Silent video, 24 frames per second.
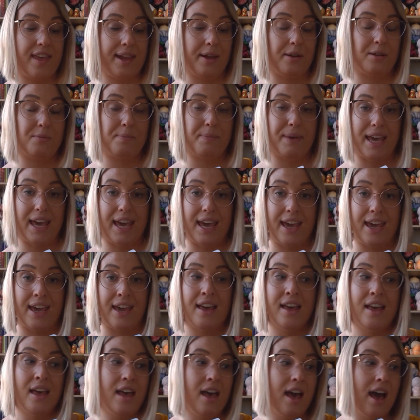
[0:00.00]
It'll
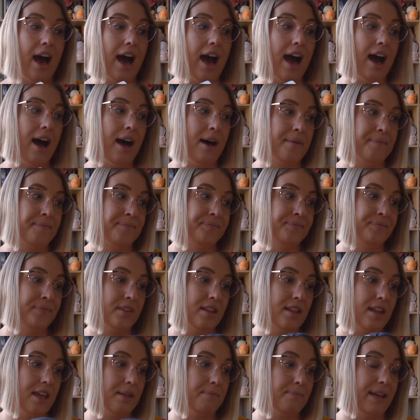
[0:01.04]
be,
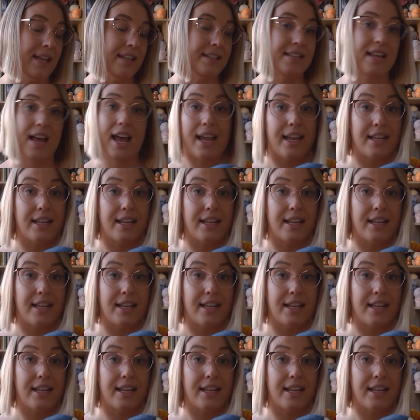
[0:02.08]
it means that I